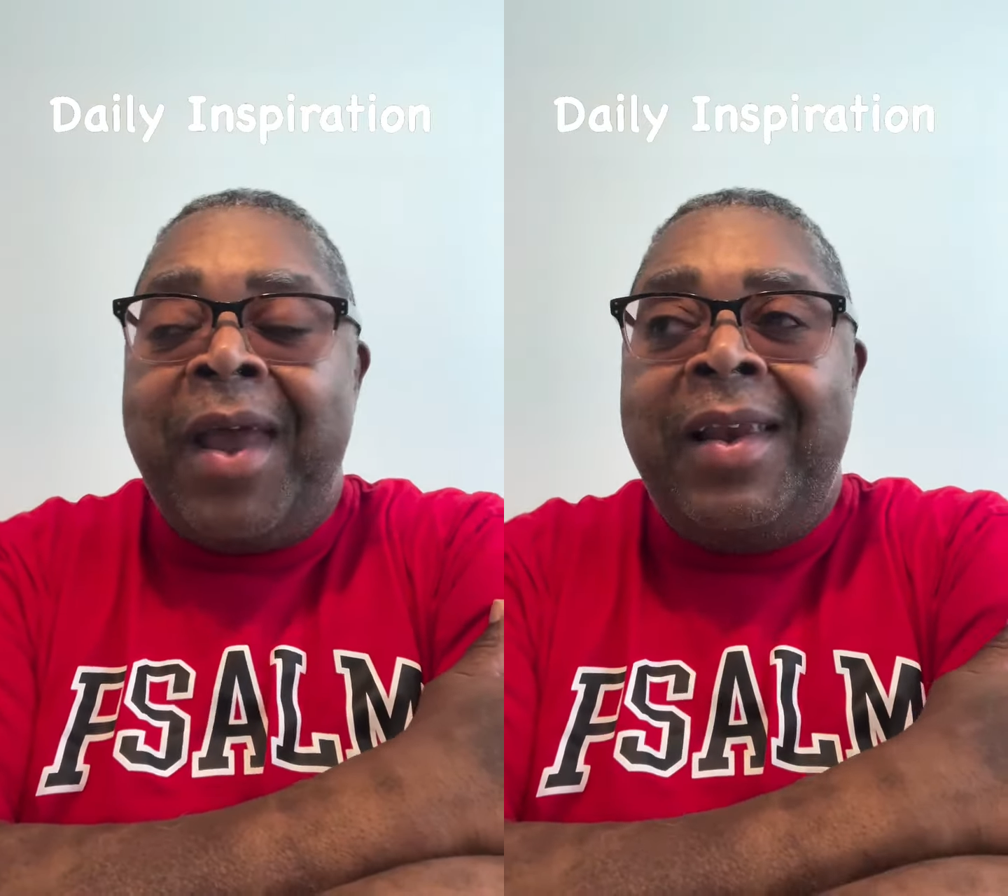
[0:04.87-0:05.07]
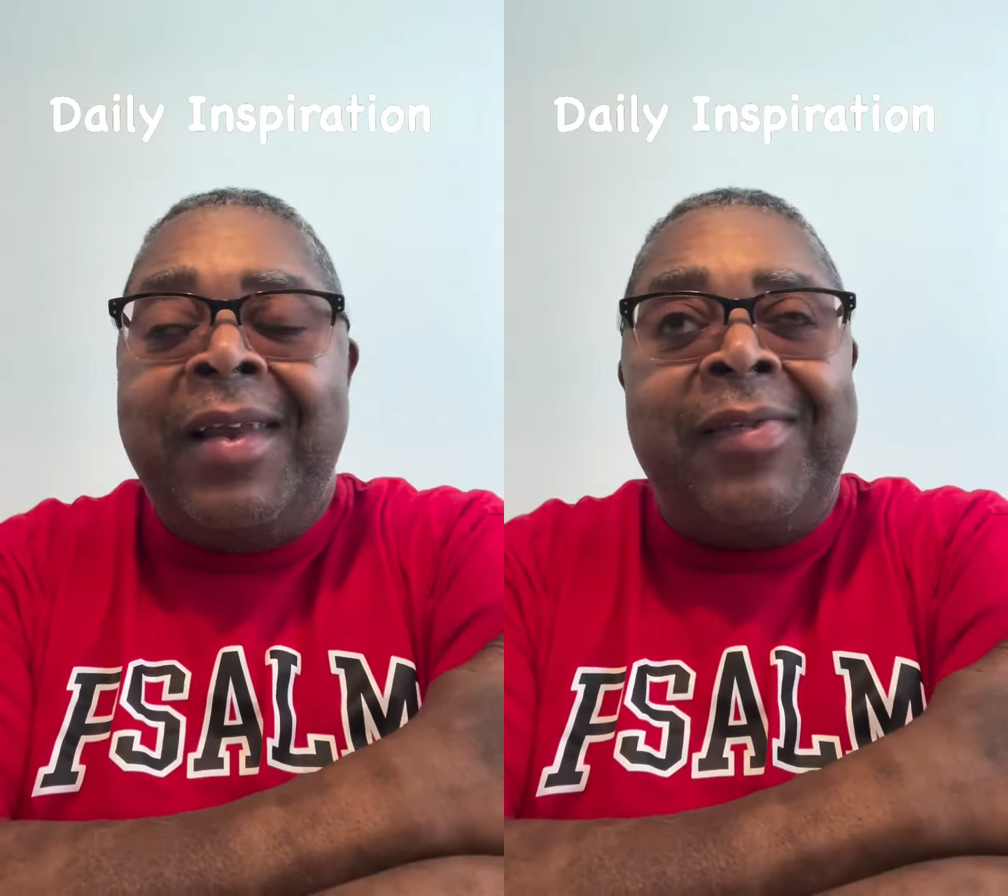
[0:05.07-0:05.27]

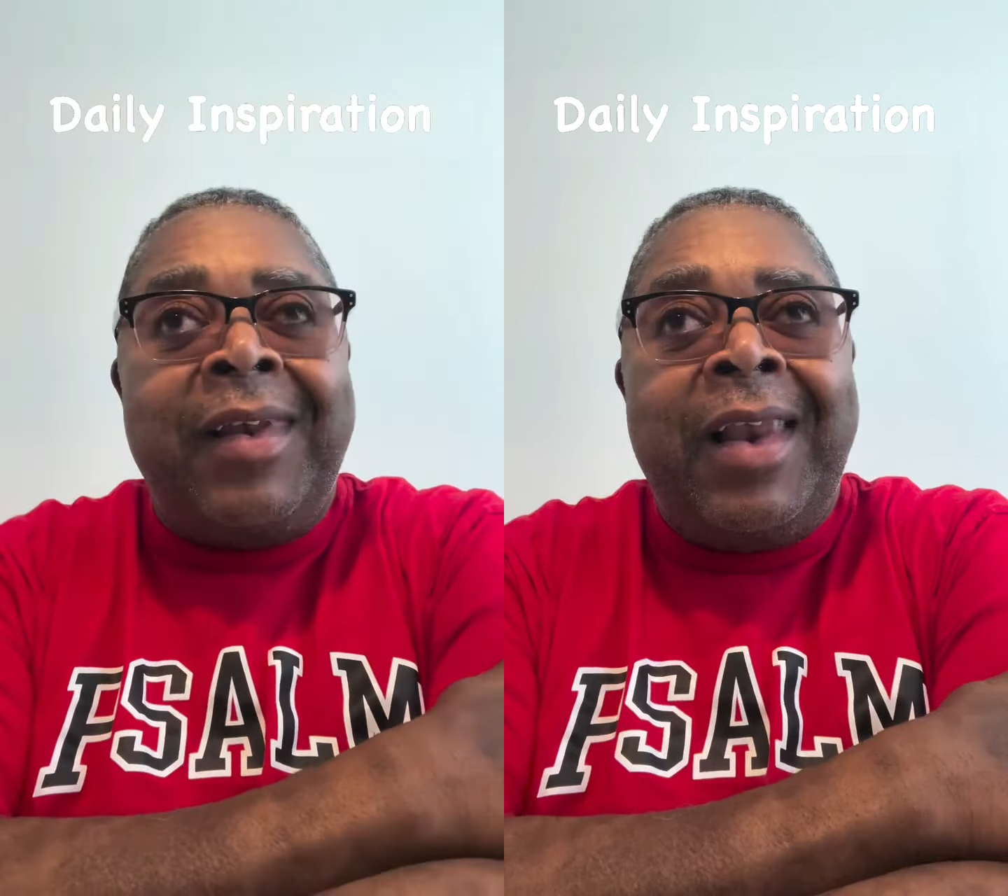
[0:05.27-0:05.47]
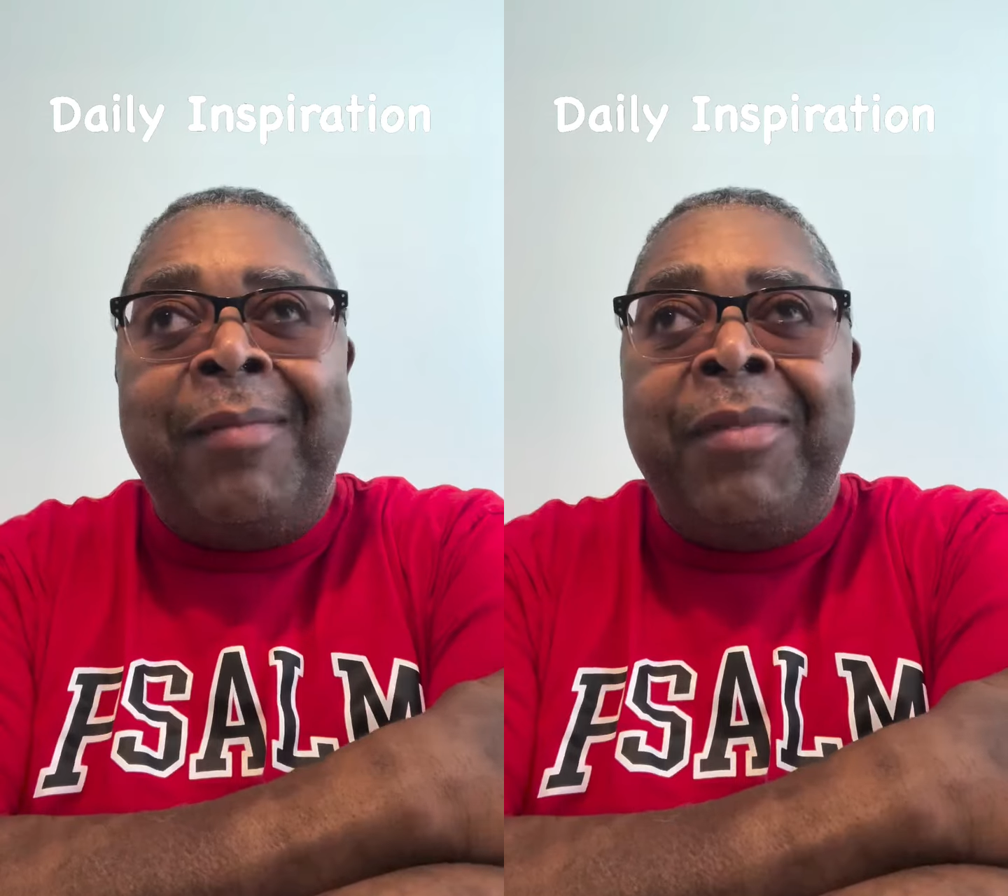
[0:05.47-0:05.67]
Hey,
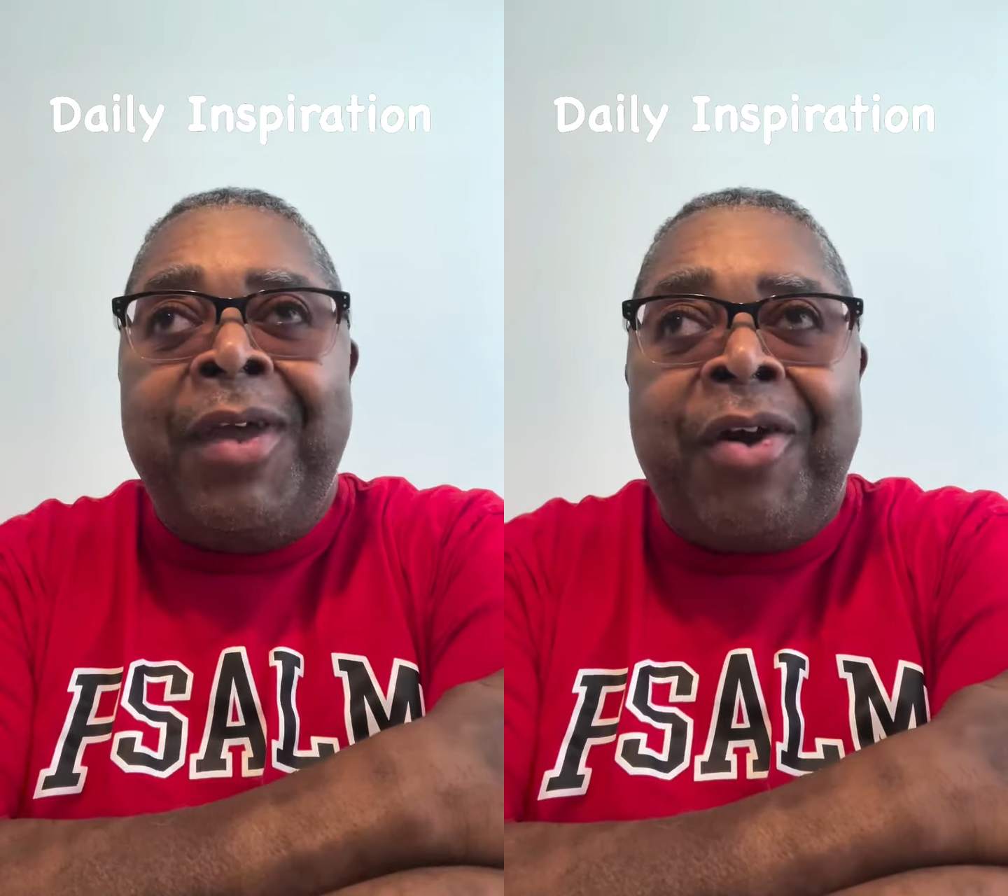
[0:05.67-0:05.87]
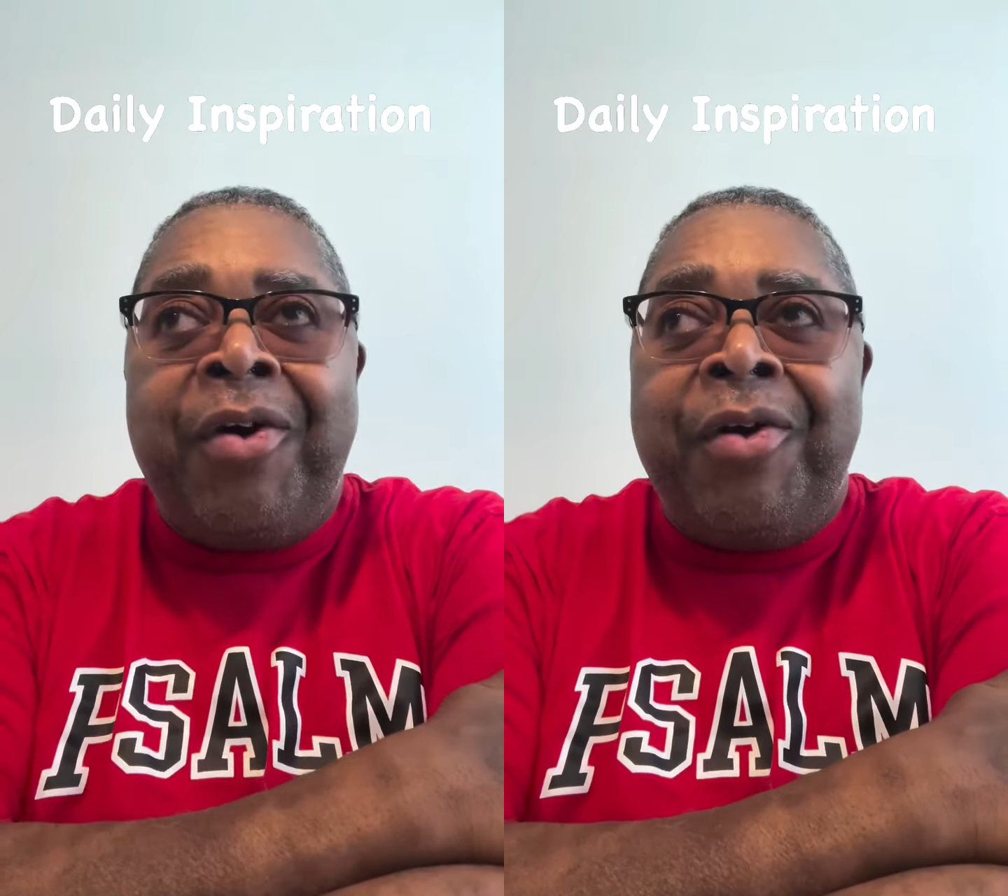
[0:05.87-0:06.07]
listen, let me
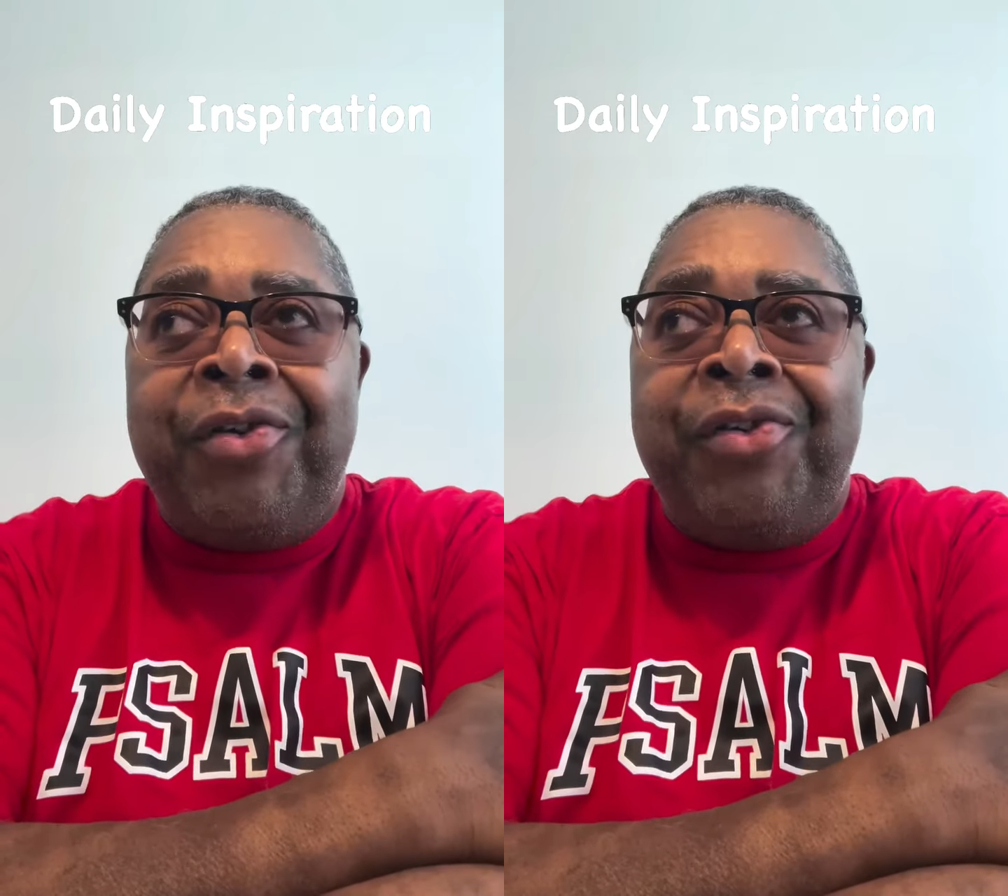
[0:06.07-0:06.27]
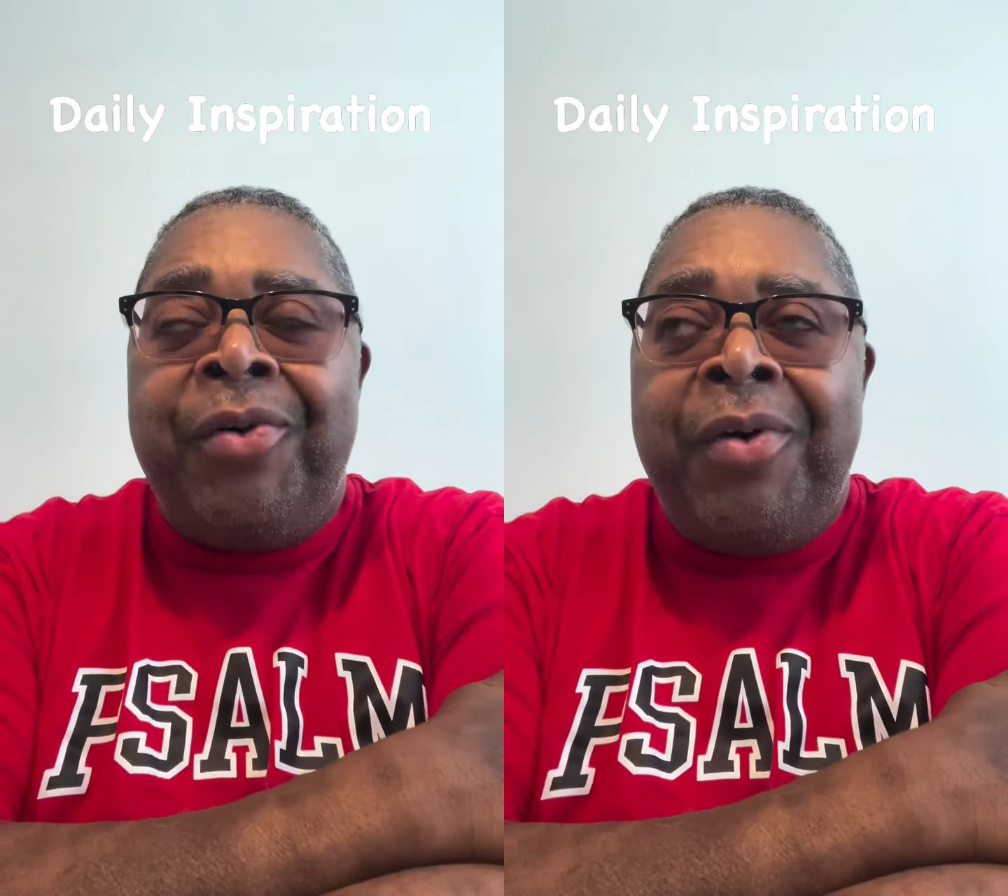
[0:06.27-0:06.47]

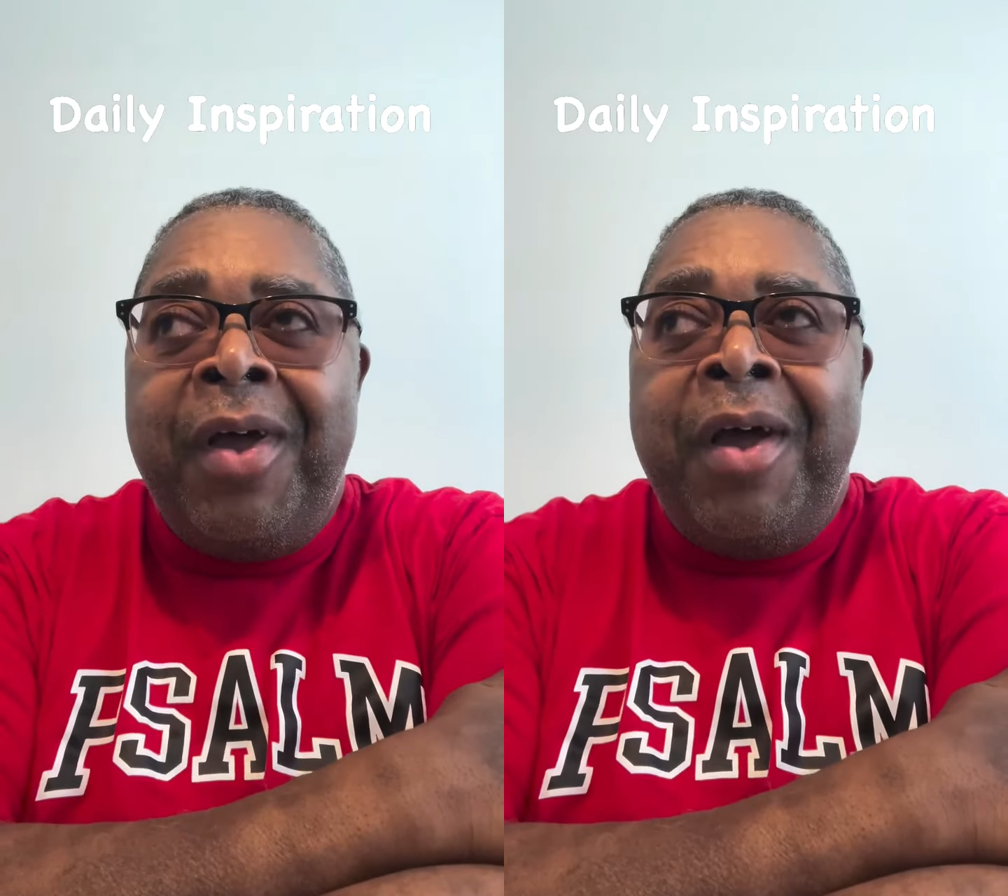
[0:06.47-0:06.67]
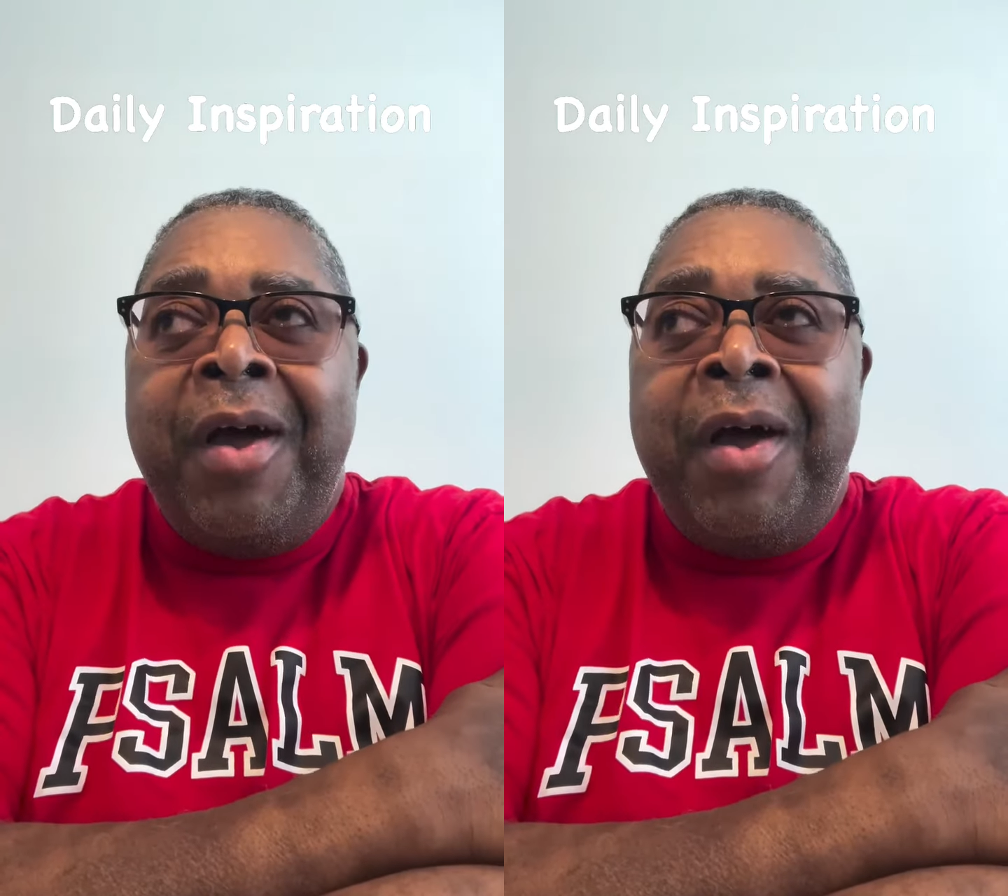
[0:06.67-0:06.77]
encourage you